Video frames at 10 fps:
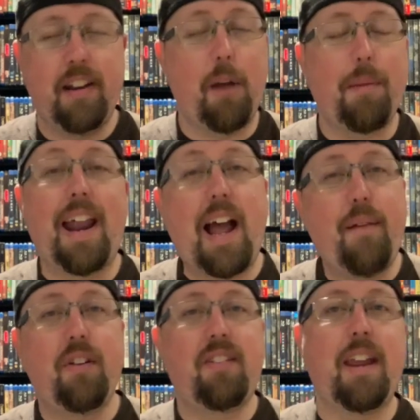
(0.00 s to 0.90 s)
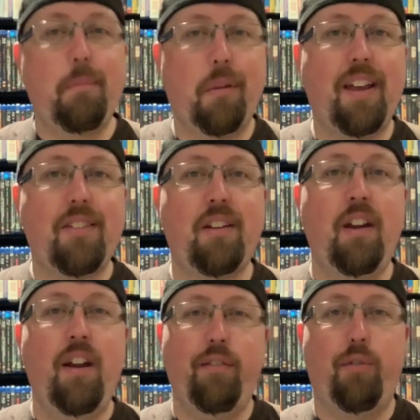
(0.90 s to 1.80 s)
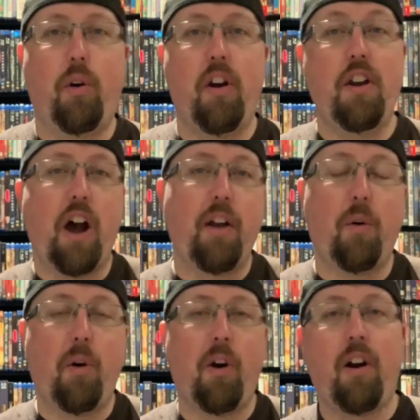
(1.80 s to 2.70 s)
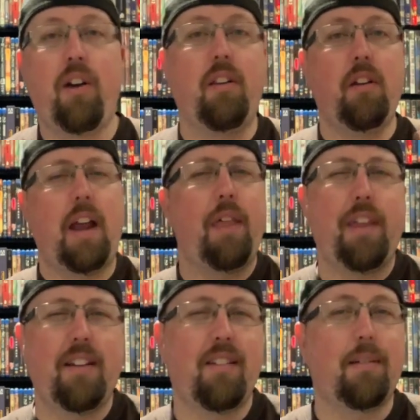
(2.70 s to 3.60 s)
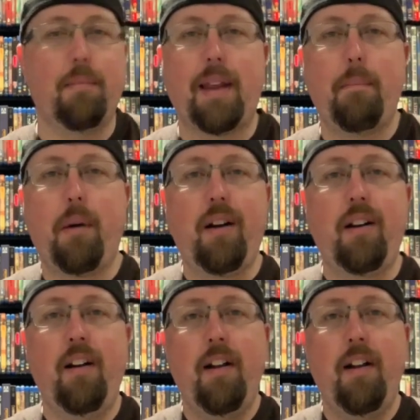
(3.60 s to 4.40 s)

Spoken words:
Now, I'm going to have the same list for non-horror. I think it's in September,